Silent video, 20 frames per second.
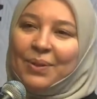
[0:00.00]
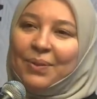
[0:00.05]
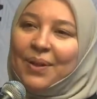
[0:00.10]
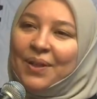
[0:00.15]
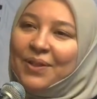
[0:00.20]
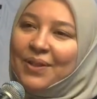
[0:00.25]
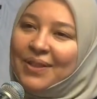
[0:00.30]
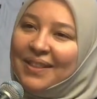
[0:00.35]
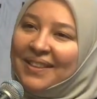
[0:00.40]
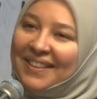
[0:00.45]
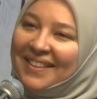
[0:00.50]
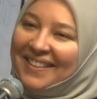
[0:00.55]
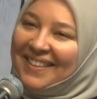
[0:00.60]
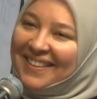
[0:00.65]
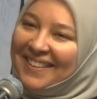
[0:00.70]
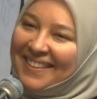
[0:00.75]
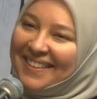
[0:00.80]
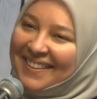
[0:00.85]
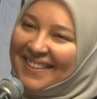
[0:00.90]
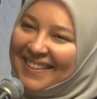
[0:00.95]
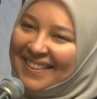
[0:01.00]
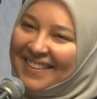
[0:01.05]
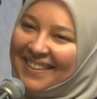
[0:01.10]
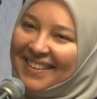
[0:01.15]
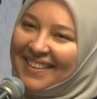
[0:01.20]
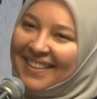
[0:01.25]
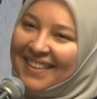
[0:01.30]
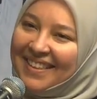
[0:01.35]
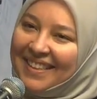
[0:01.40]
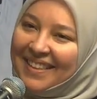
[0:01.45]
question,
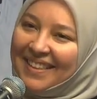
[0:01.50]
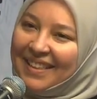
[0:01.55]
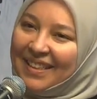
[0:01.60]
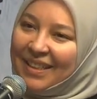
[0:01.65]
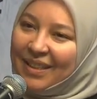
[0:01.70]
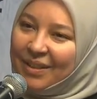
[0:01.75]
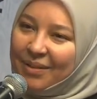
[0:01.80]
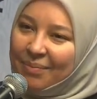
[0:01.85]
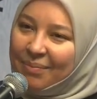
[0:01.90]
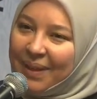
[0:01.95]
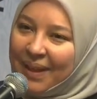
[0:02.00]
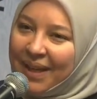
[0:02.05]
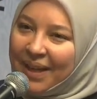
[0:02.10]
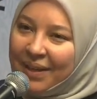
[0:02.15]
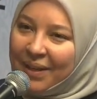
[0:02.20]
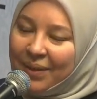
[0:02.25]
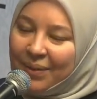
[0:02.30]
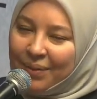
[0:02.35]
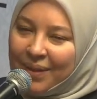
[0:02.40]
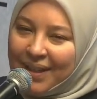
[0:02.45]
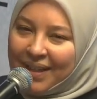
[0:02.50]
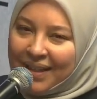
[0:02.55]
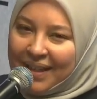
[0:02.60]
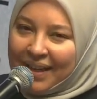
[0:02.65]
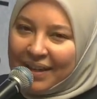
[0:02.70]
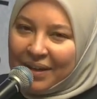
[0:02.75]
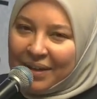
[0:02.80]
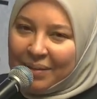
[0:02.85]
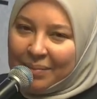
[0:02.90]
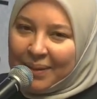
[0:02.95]
but can you read in
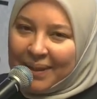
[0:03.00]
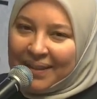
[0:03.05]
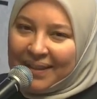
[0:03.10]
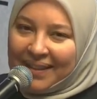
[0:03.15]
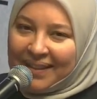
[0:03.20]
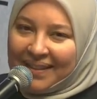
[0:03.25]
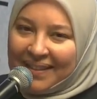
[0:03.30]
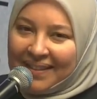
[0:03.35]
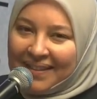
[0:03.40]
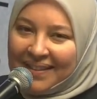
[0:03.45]
Arabic?